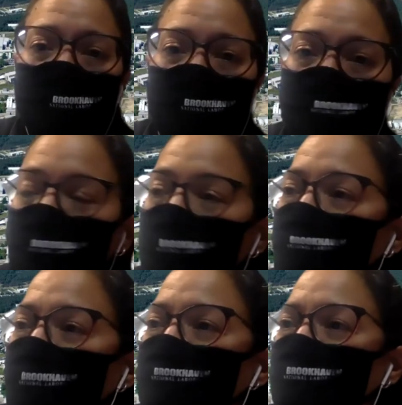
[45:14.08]
I'm sorry,
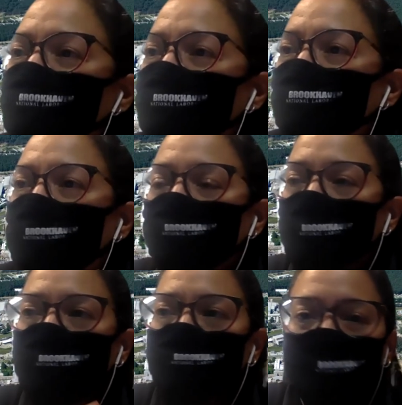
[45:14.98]
I just missed one
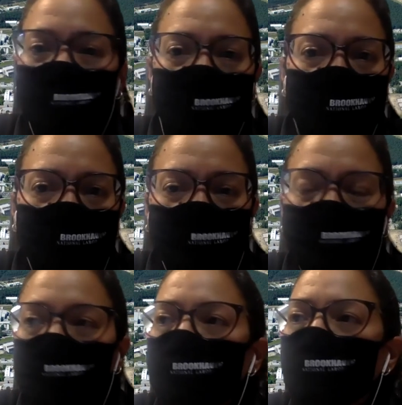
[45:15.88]
question, one question before
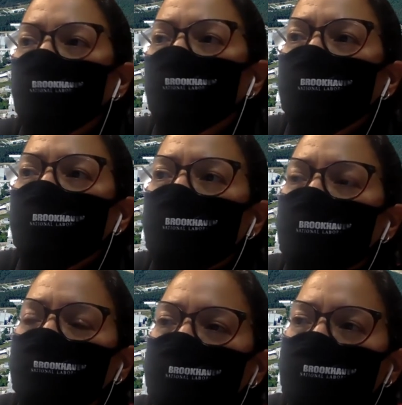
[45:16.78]
we go. Will okay.
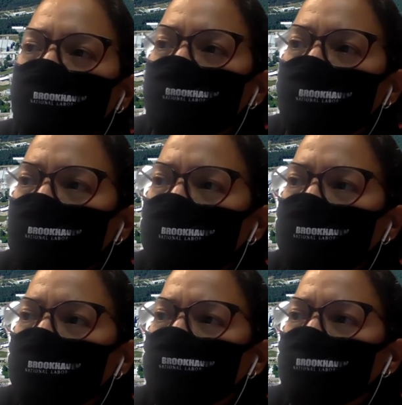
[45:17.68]
Columbia University
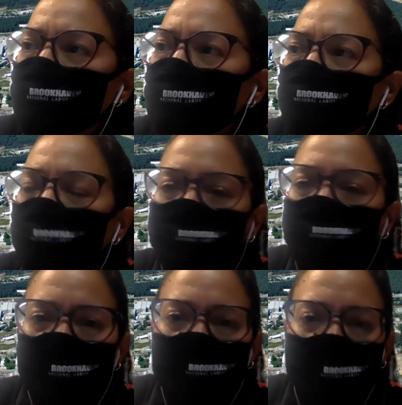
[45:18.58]
contribute to a
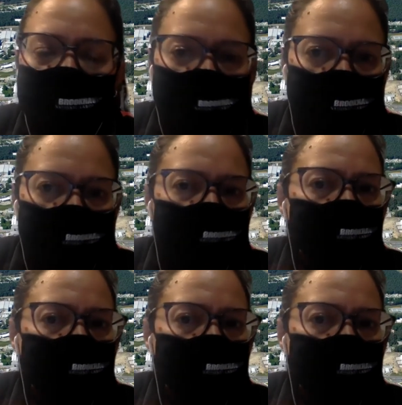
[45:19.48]
field like this?